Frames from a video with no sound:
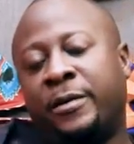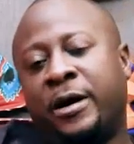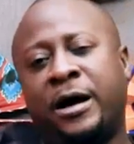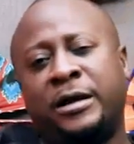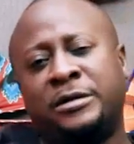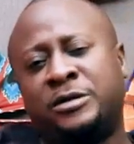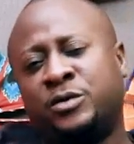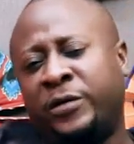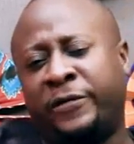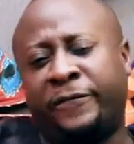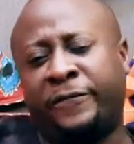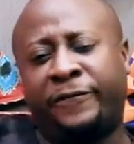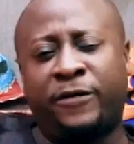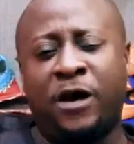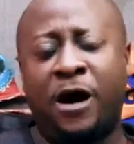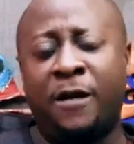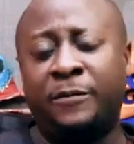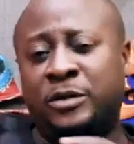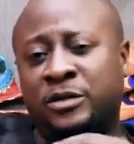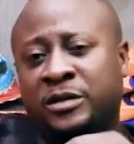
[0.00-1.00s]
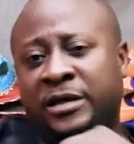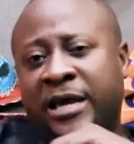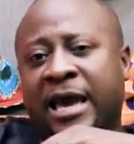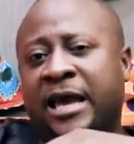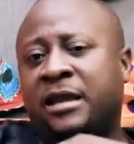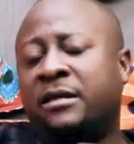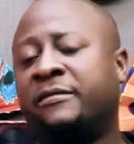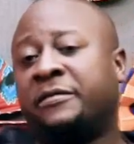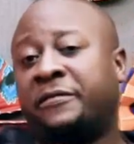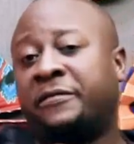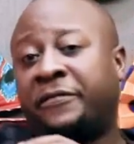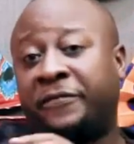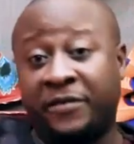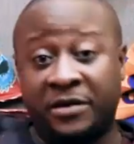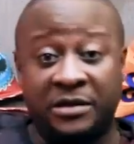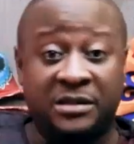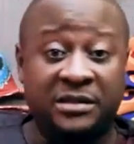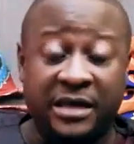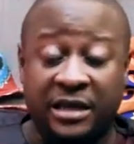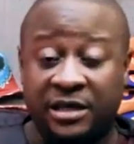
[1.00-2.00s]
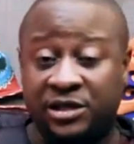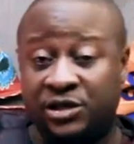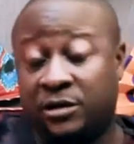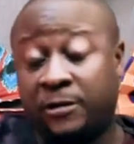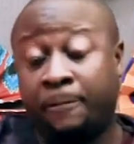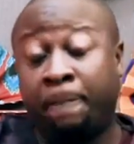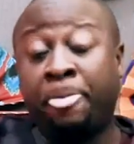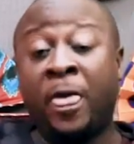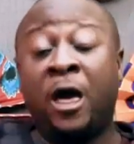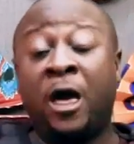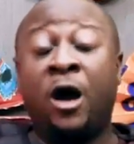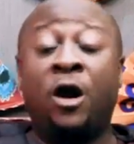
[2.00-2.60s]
but we've come to the end of the first section